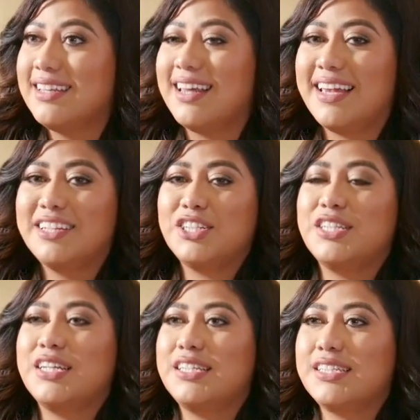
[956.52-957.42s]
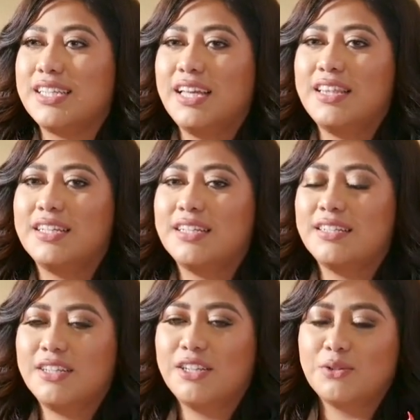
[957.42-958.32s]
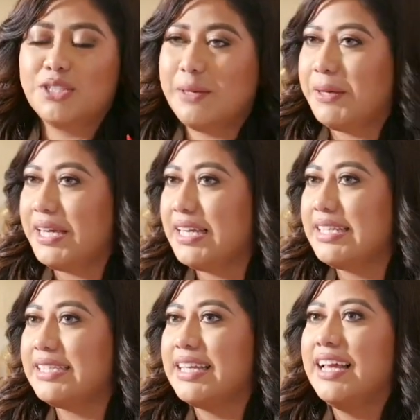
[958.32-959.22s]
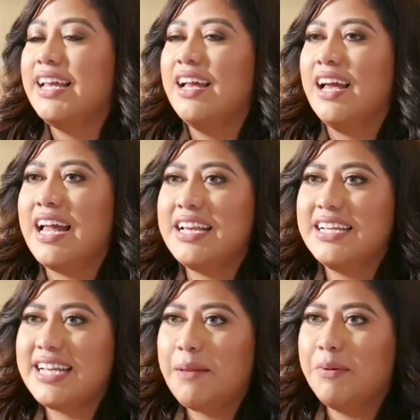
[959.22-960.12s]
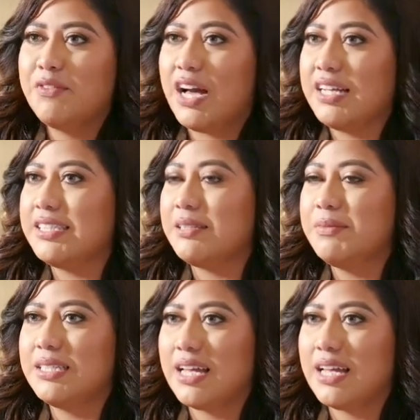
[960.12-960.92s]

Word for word: Like she does the, you know, TPs, any type of custom